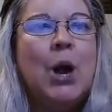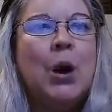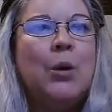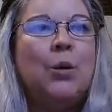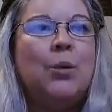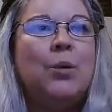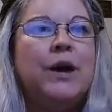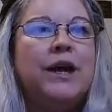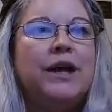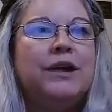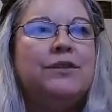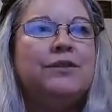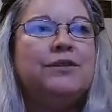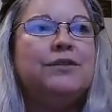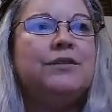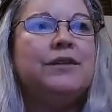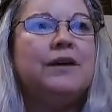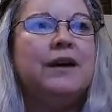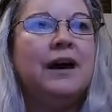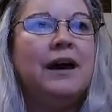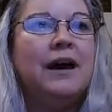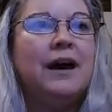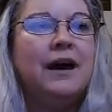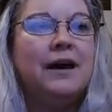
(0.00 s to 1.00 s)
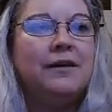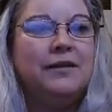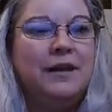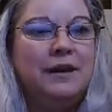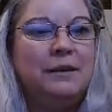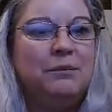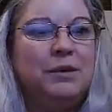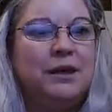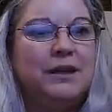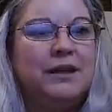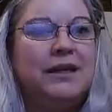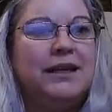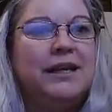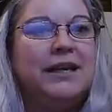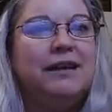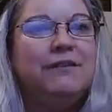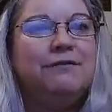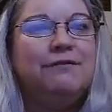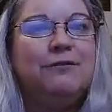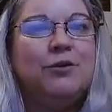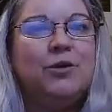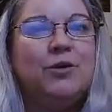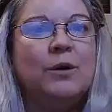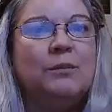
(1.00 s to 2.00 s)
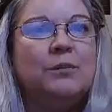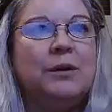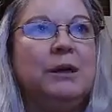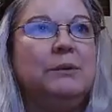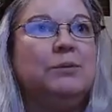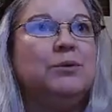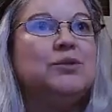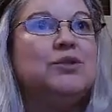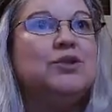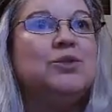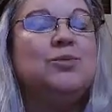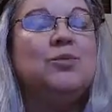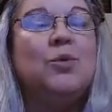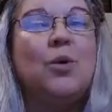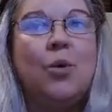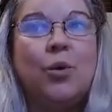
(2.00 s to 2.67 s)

with the ability for people to